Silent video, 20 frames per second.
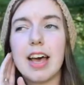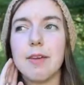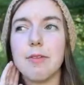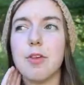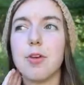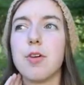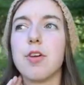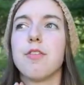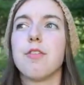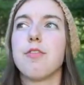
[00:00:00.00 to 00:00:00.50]

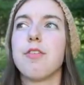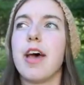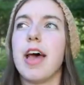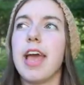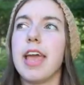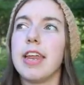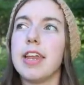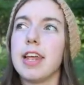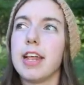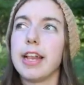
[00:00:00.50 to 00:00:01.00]
You can
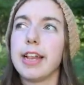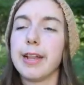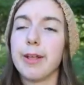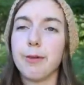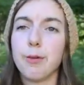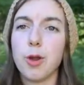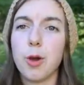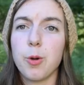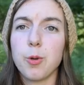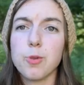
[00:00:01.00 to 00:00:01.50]
find
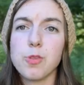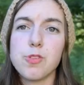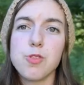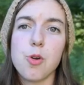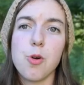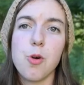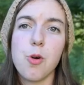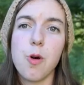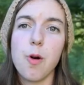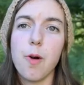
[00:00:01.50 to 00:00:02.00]
show notes
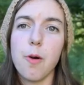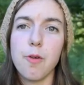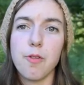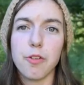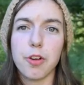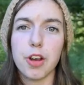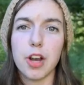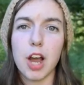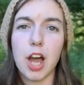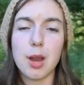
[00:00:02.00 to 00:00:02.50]

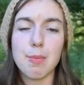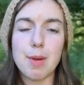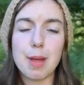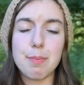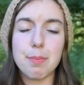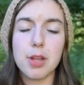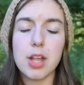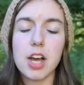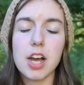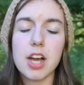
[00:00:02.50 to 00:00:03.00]
over on my
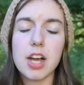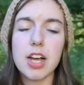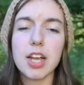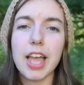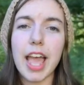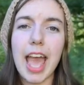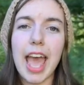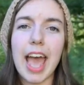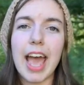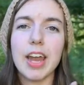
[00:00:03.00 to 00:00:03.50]

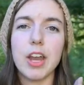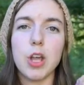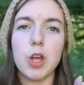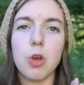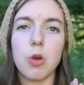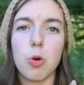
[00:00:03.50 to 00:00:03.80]
blog at